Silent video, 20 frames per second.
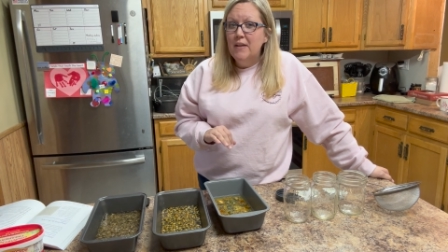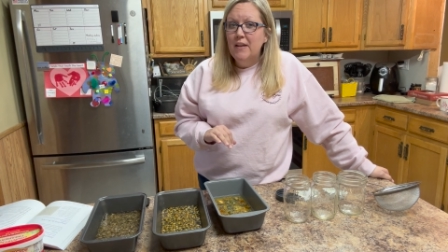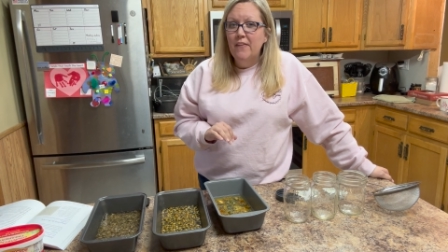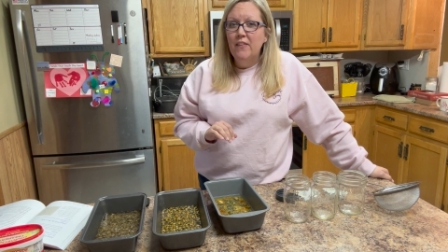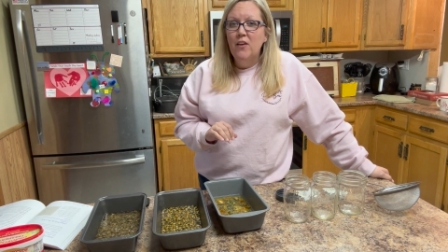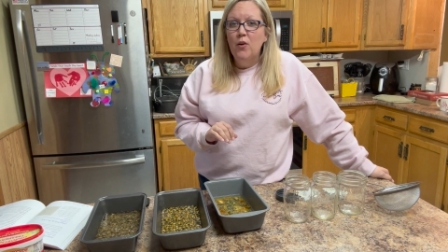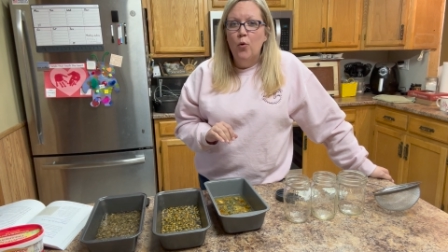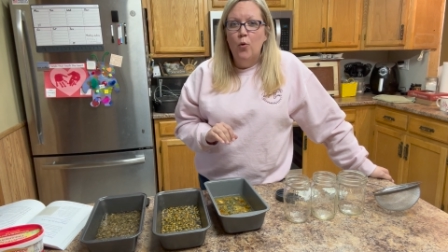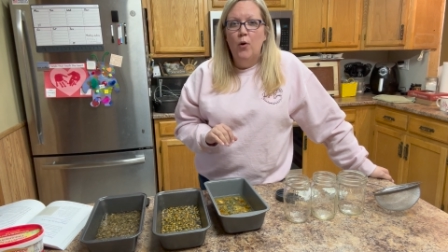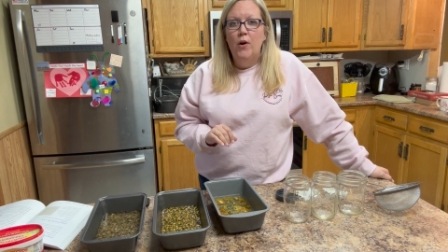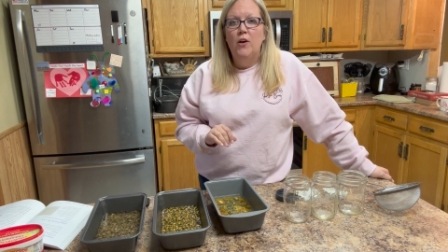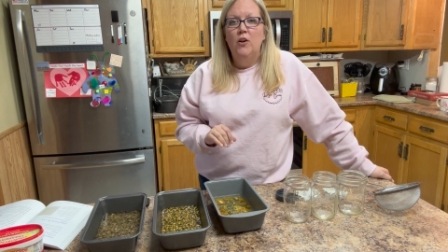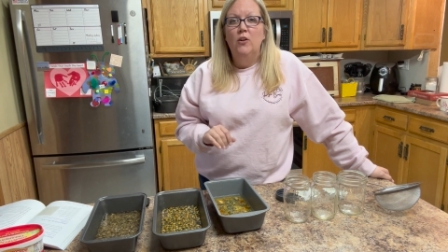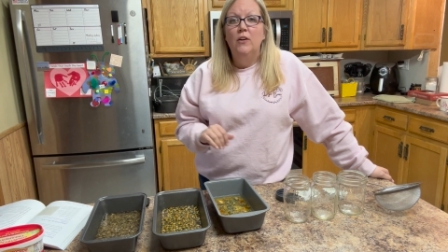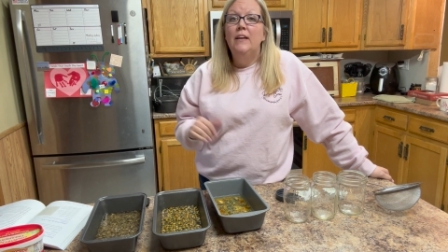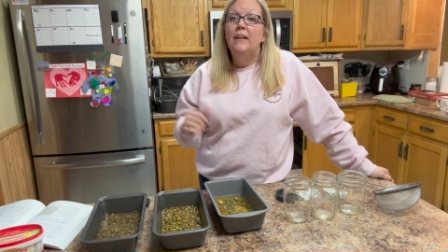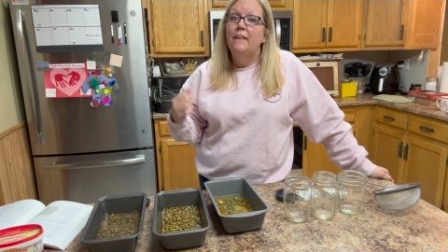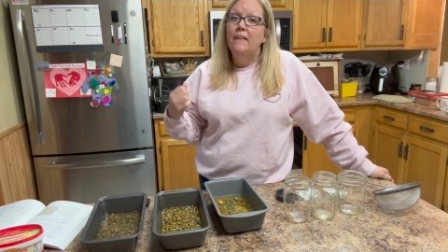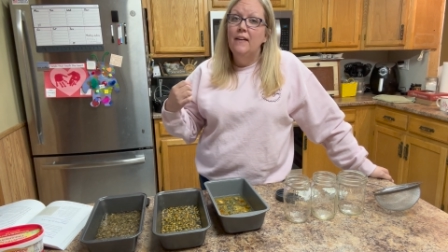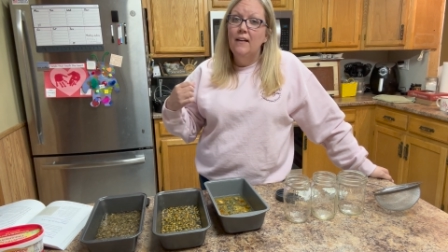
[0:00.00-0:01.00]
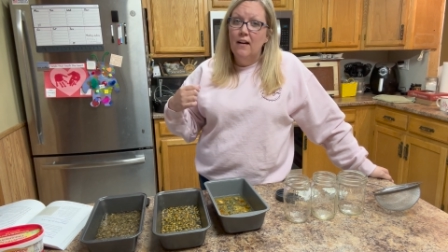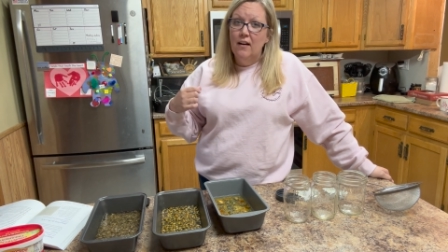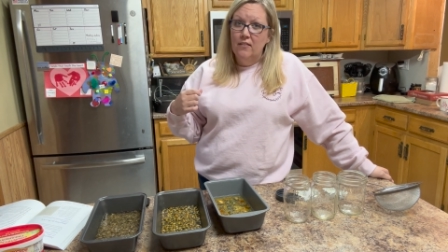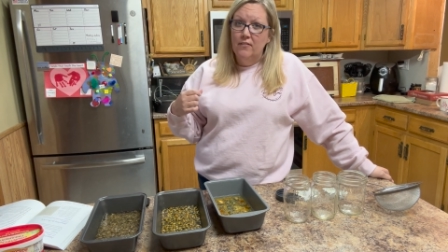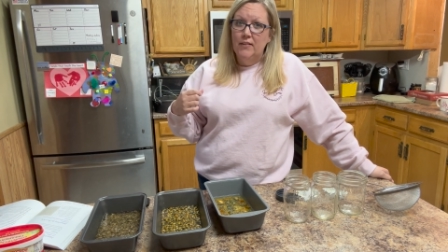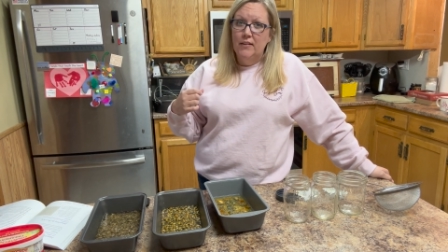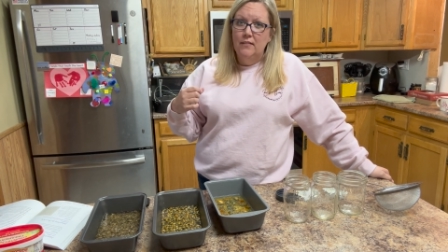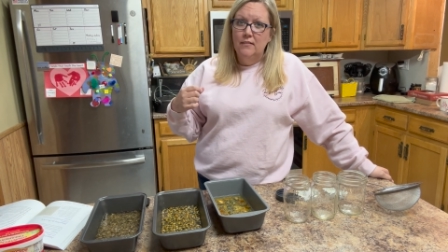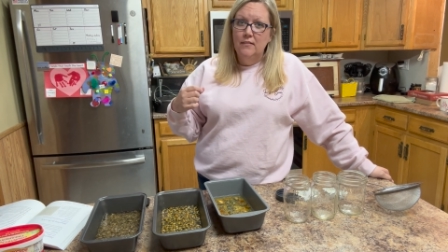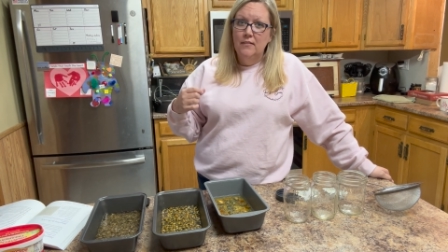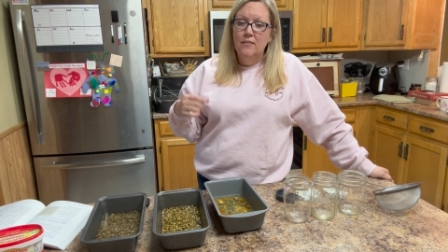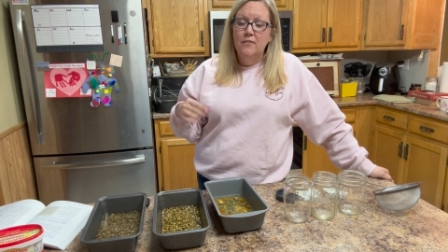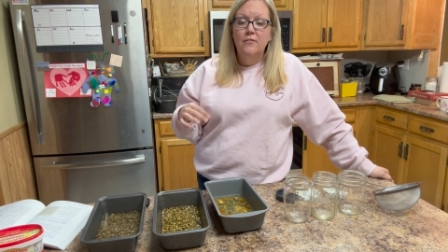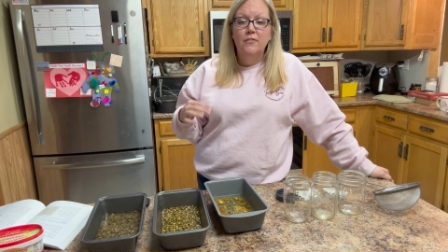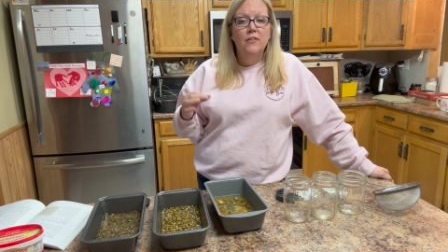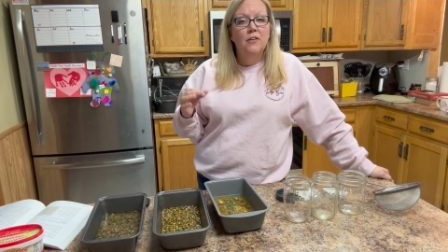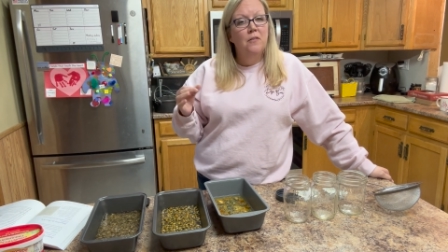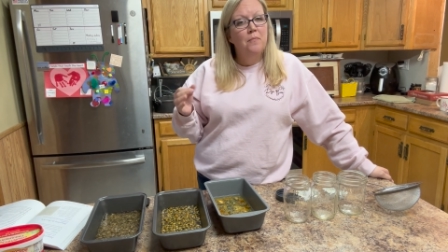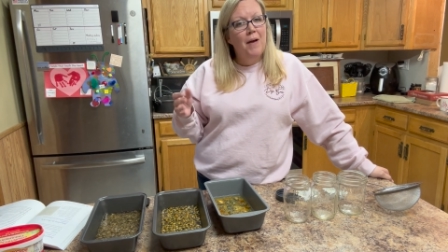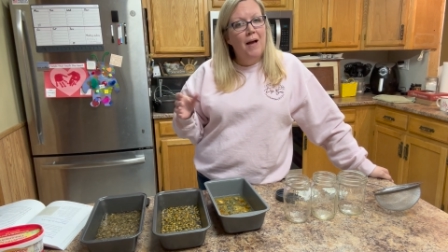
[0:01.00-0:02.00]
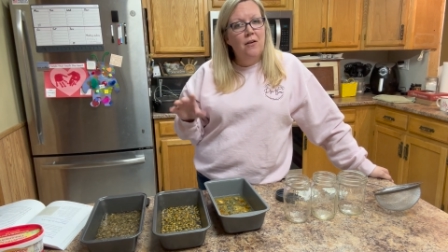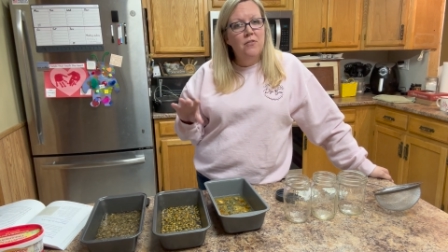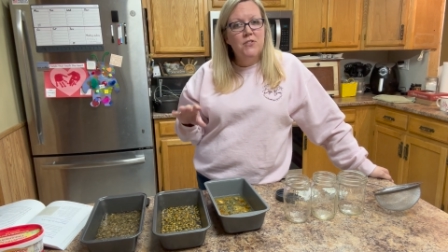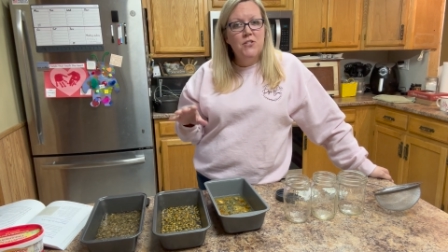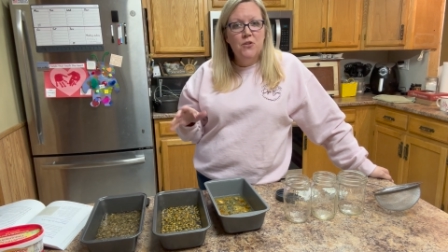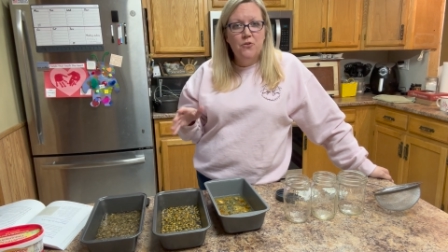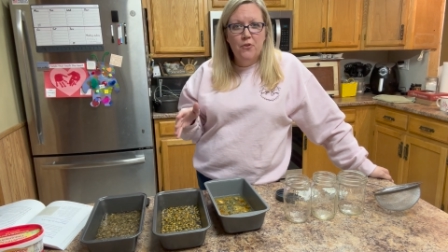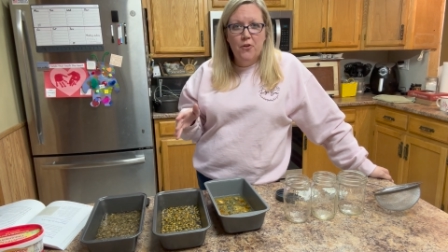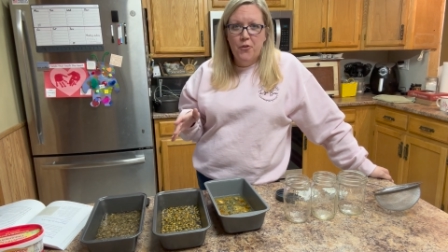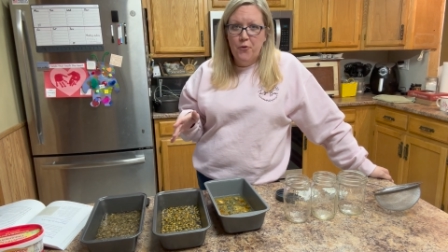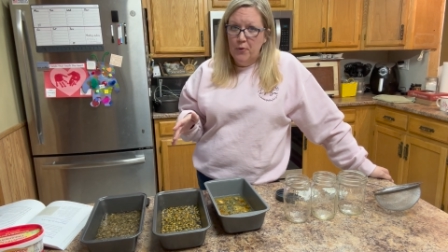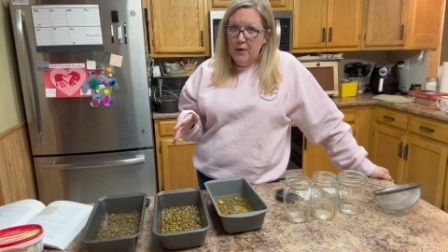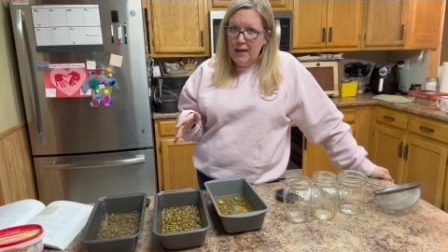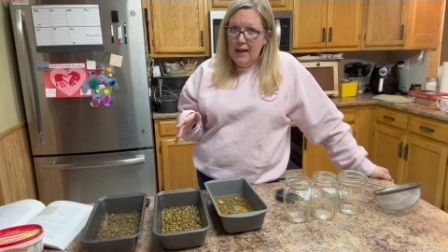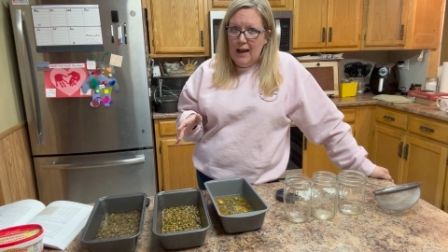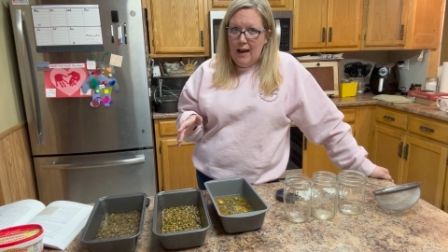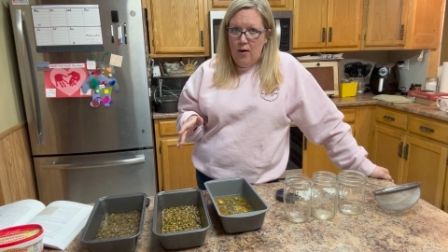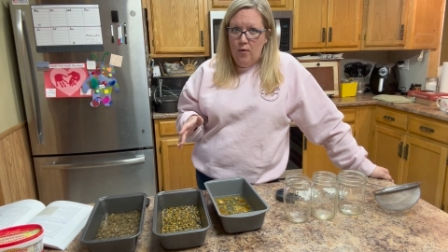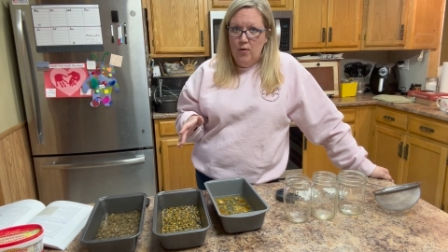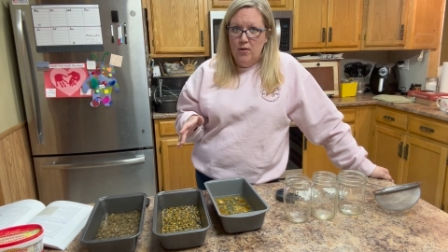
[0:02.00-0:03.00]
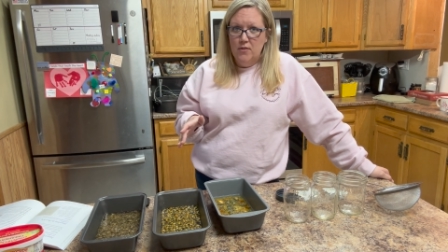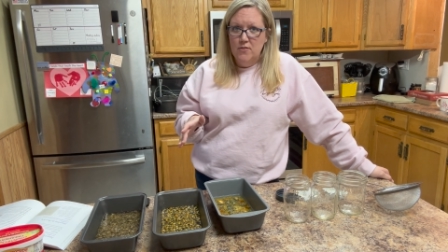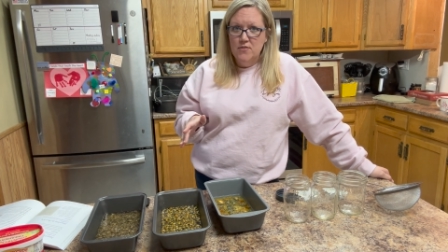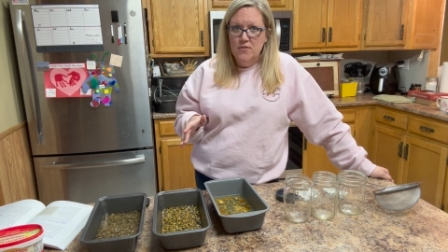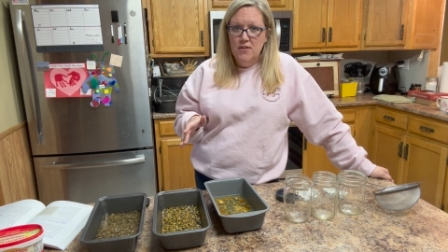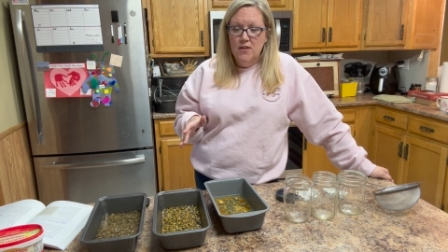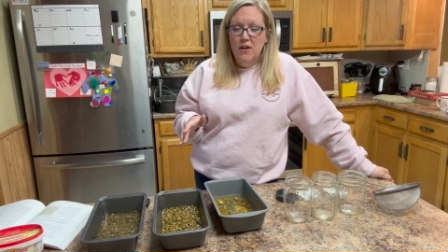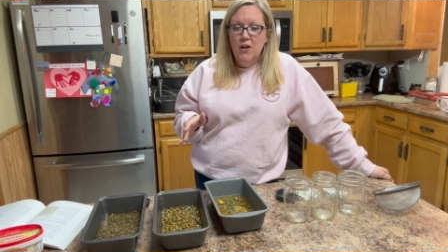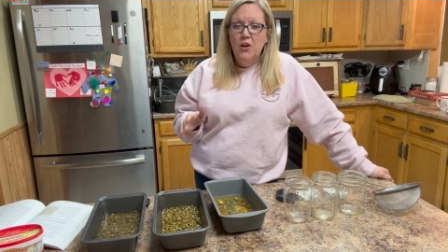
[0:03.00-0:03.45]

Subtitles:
in the oil in the oven for about 2 to 3 hours,